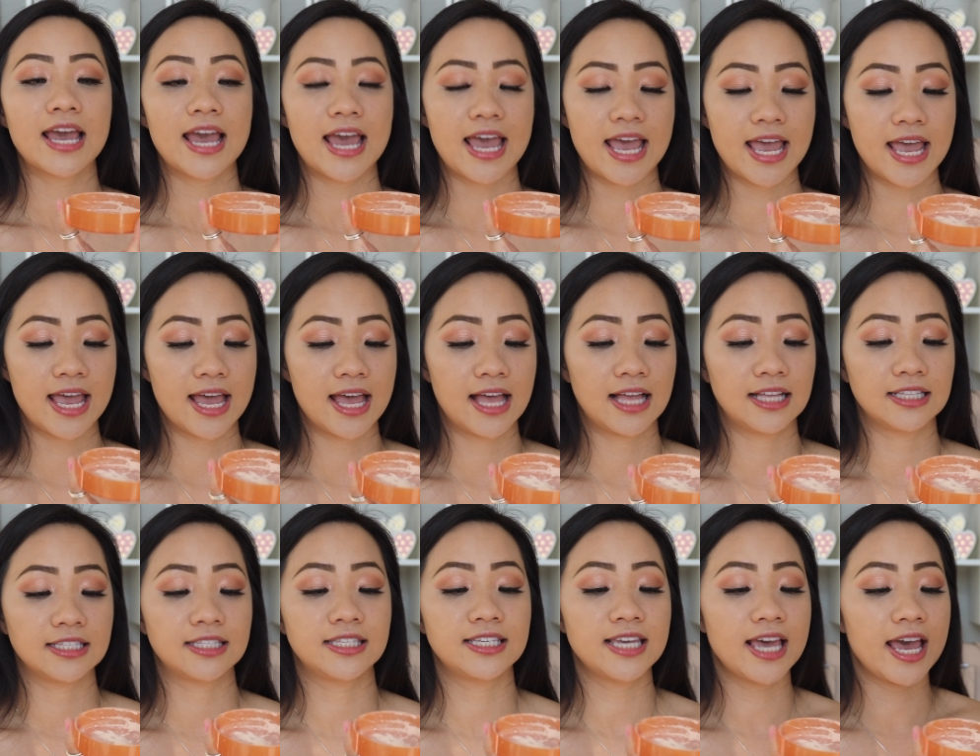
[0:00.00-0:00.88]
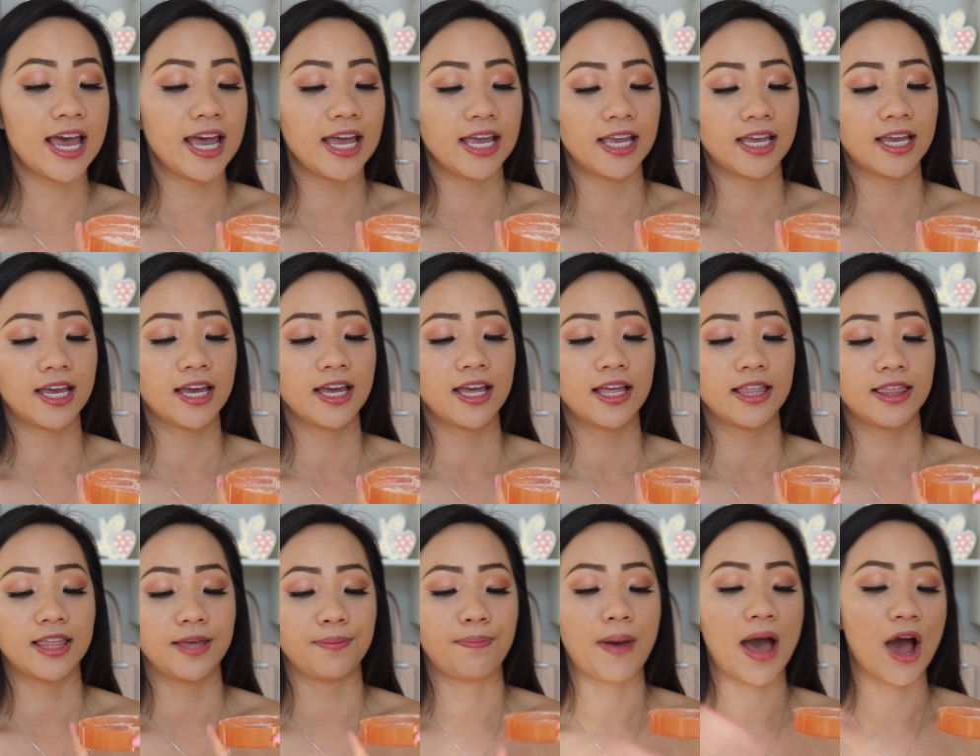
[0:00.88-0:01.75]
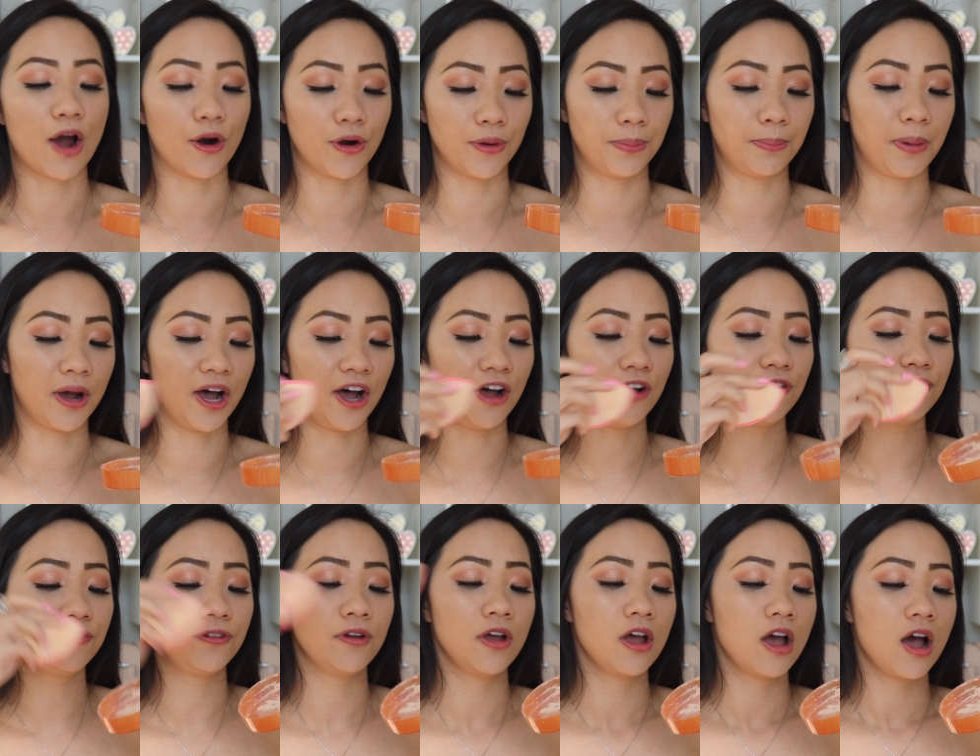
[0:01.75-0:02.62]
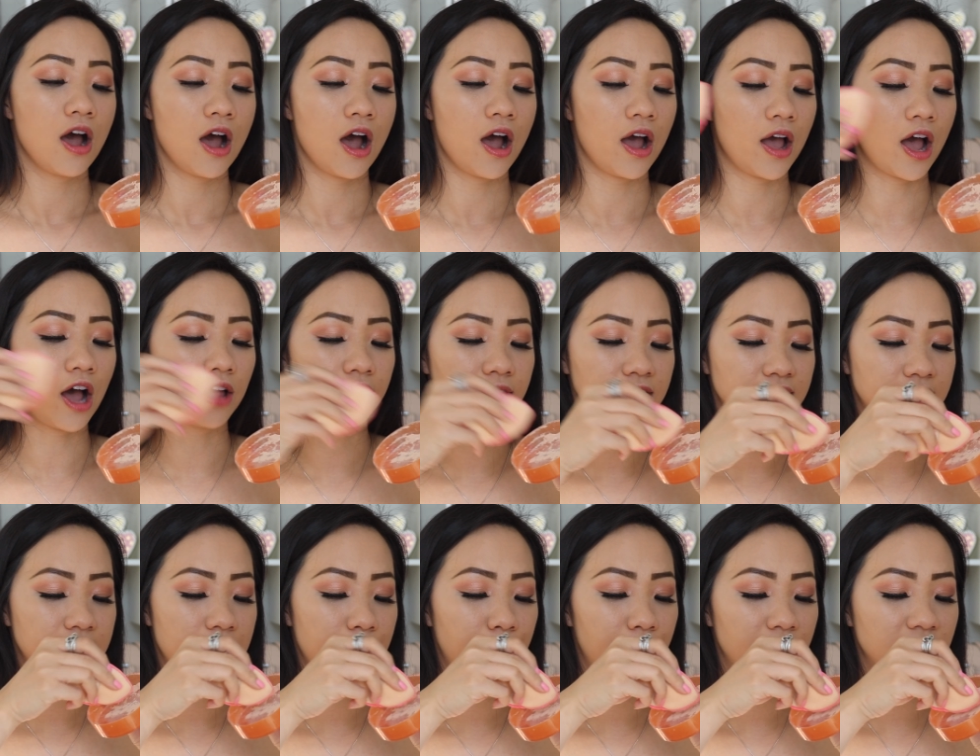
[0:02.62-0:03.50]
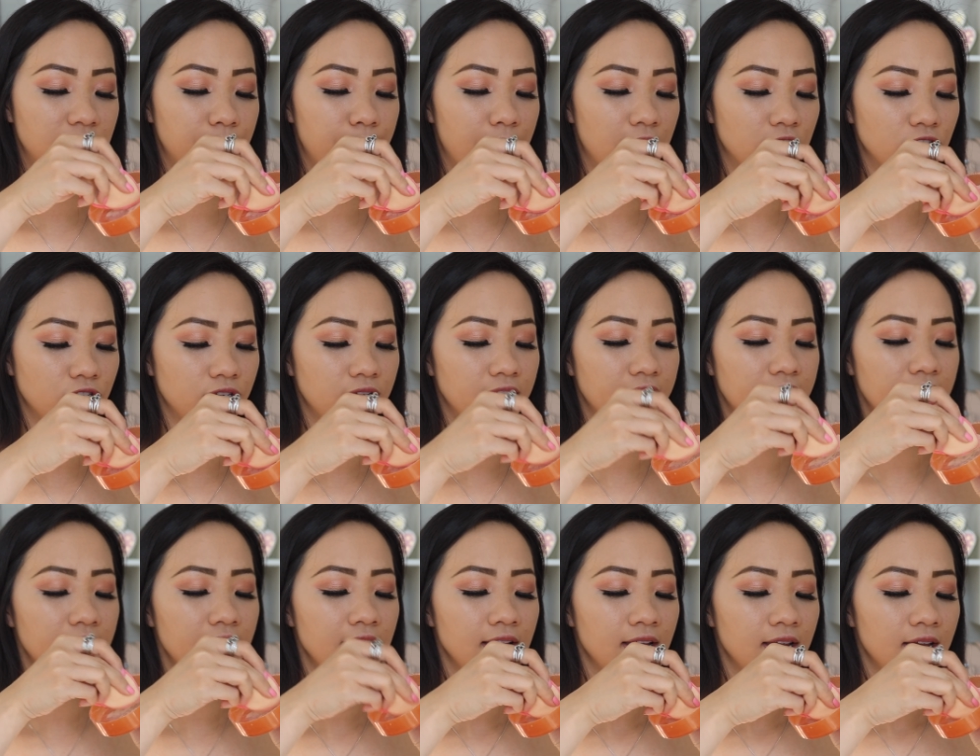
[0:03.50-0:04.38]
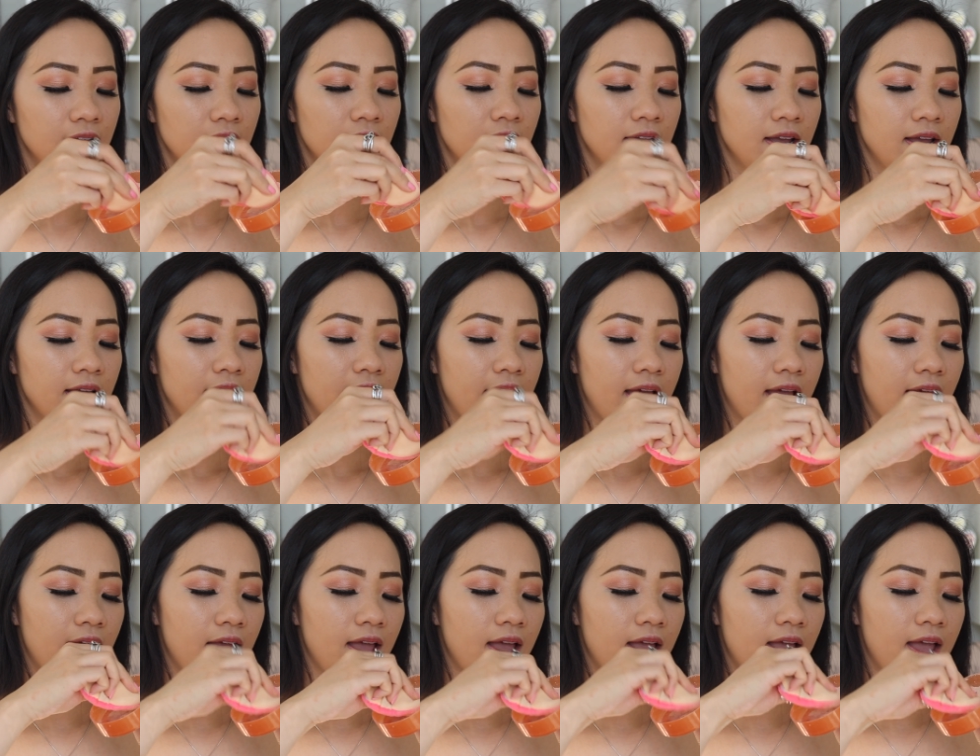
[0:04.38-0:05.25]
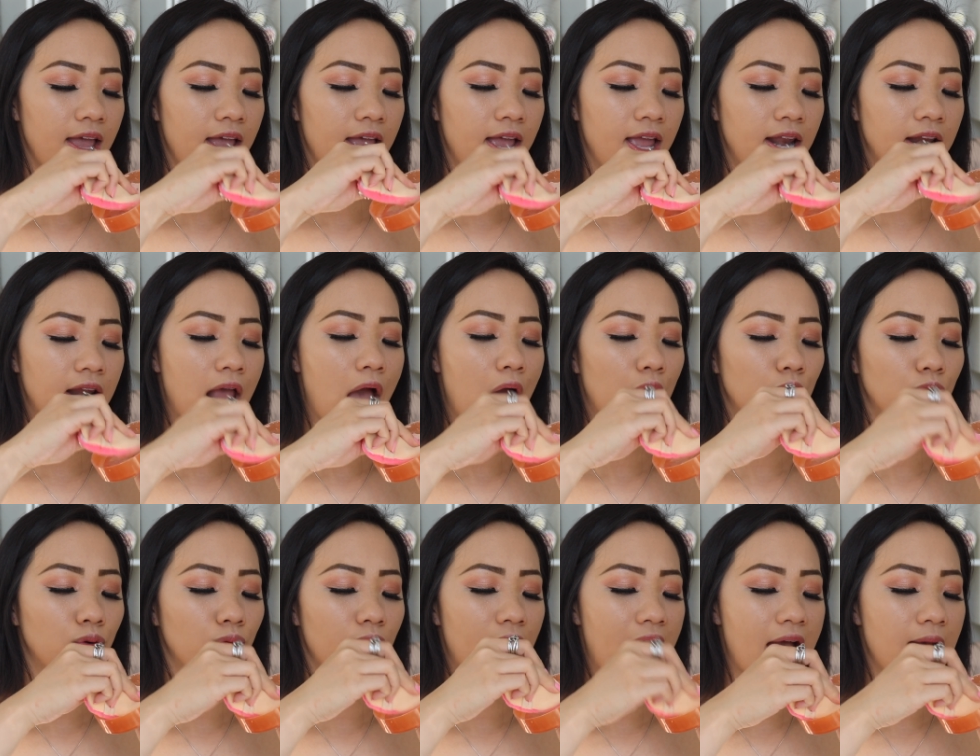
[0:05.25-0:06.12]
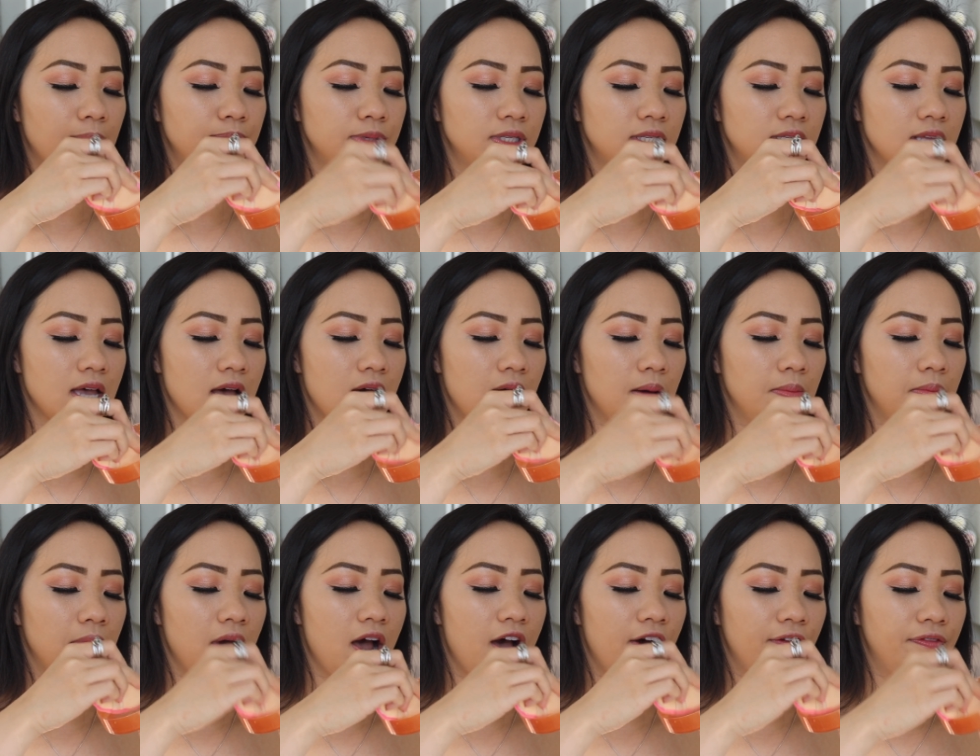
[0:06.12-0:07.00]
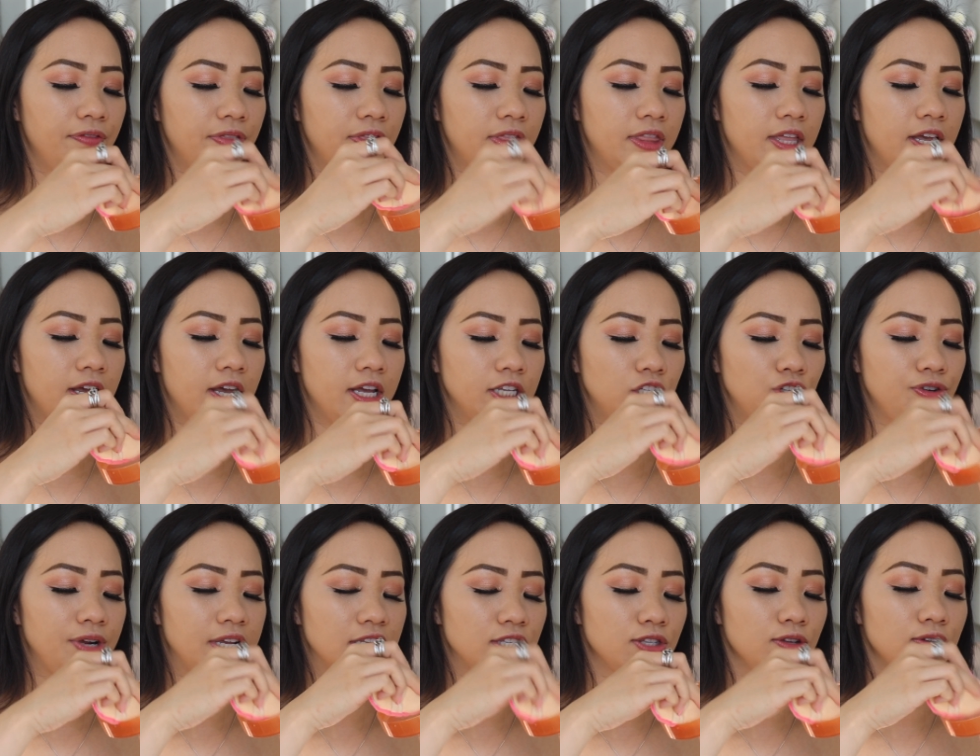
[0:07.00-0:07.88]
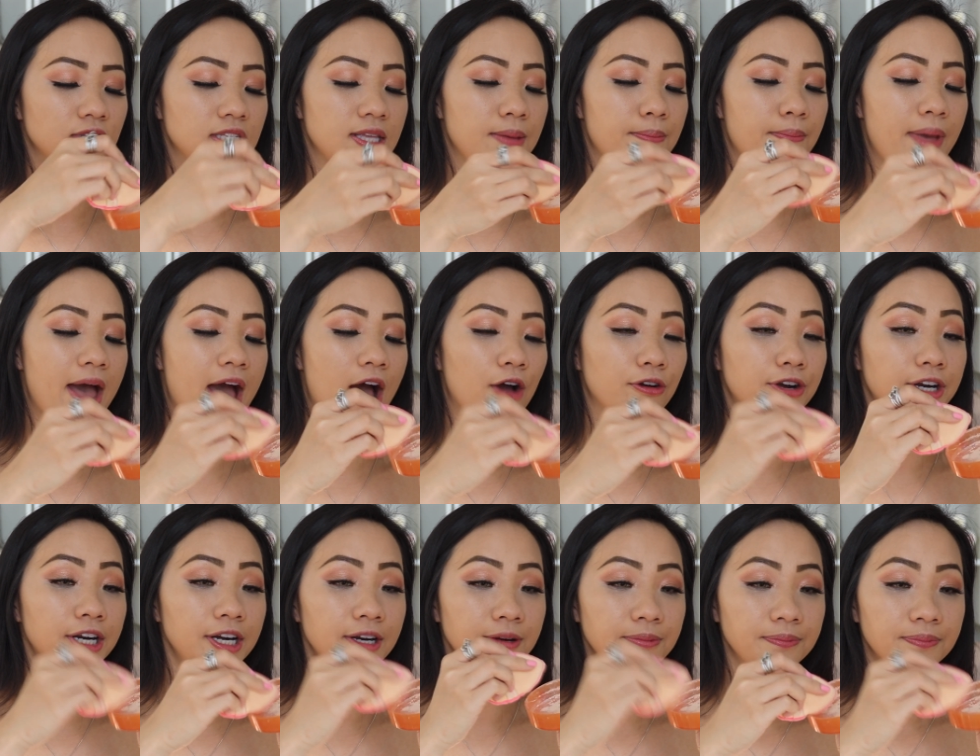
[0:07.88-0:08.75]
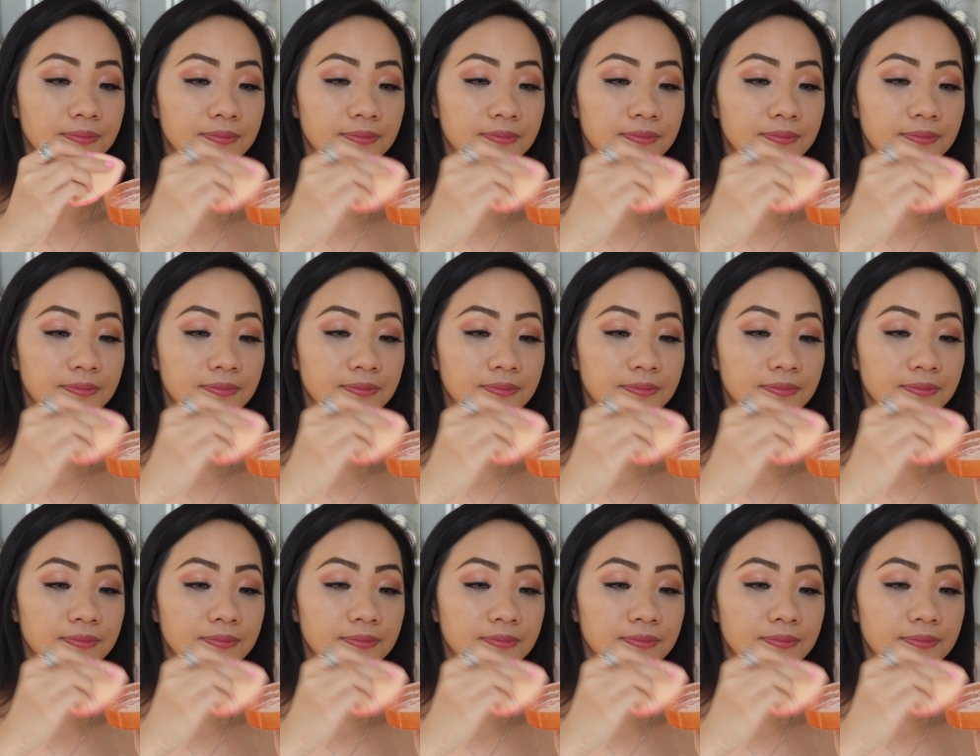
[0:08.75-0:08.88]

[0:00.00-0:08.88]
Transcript: and take the power puff on the tip especially and grab some of the translucent powder